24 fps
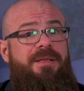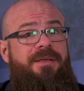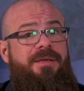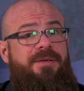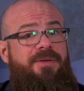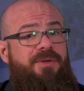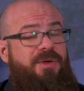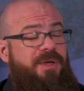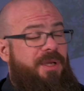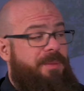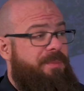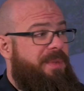
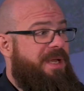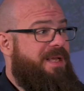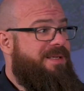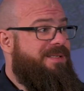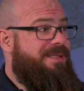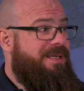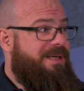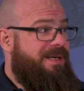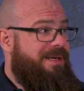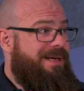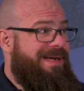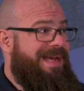you can
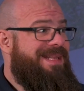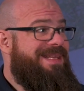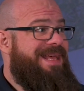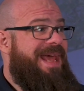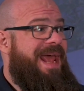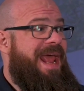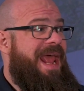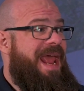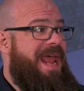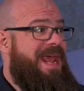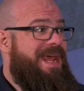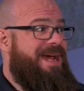basically get
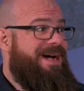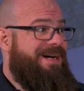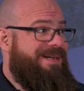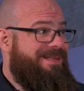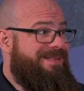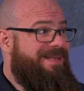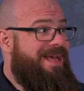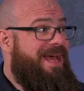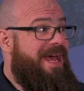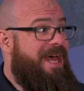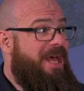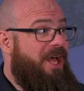AI's
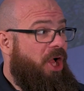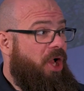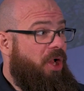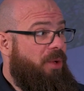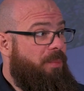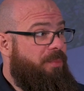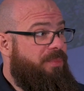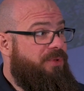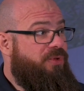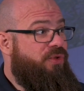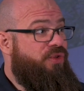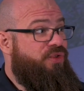help